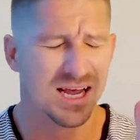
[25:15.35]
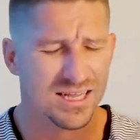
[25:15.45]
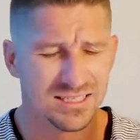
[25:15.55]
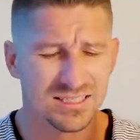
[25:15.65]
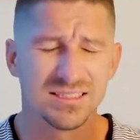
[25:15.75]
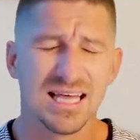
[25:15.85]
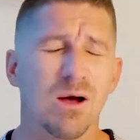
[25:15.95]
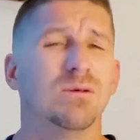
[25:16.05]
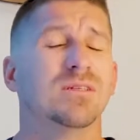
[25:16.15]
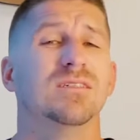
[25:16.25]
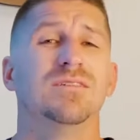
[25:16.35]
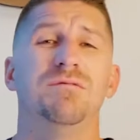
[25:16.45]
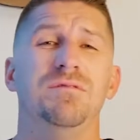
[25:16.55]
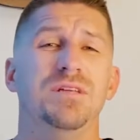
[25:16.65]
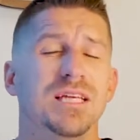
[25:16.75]
Thousands of
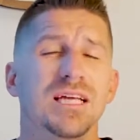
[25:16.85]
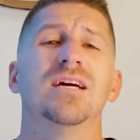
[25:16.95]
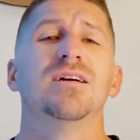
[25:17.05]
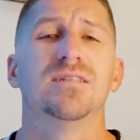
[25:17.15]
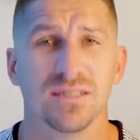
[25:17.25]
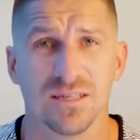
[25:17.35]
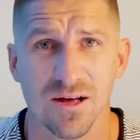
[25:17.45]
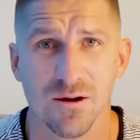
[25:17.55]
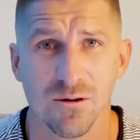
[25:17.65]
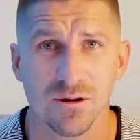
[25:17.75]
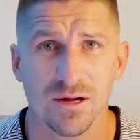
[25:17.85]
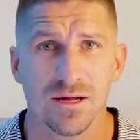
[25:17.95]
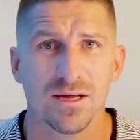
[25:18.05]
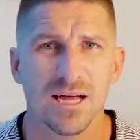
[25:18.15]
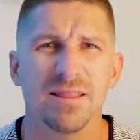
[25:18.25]
years ago.
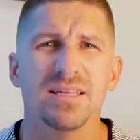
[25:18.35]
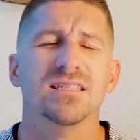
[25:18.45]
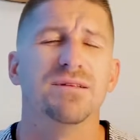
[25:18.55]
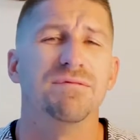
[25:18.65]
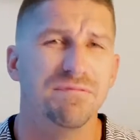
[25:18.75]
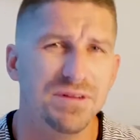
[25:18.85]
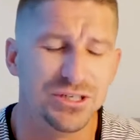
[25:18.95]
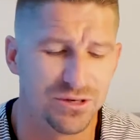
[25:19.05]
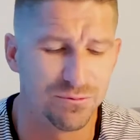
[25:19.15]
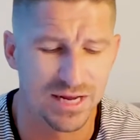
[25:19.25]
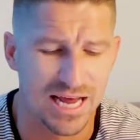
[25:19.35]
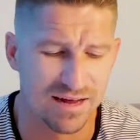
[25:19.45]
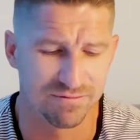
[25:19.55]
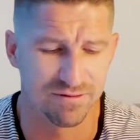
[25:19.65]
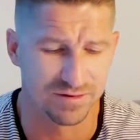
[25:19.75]
And this is the vision we
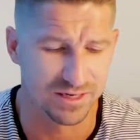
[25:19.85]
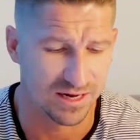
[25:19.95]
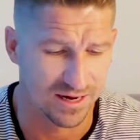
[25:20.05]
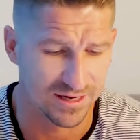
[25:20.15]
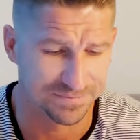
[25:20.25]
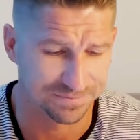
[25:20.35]
have of a God.